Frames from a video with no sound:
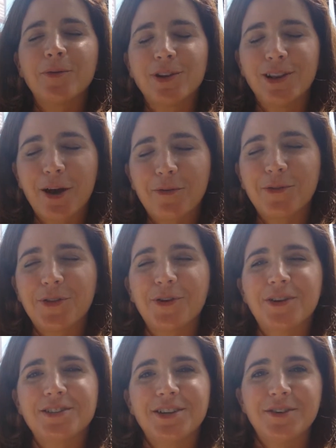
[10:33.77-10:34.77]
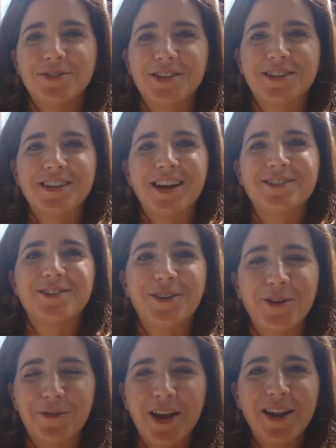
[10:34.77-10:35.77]
Good luck with your continued success on
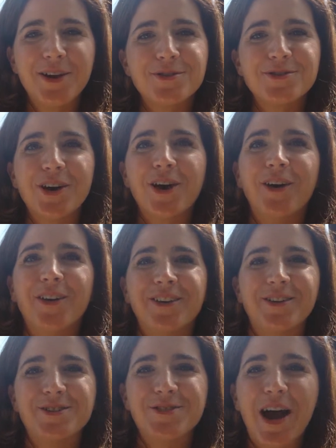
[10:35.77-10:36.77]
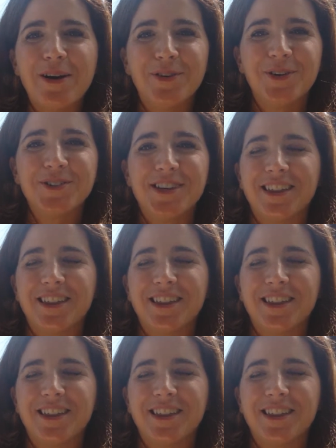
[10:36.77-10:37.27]
your radio show and your travels.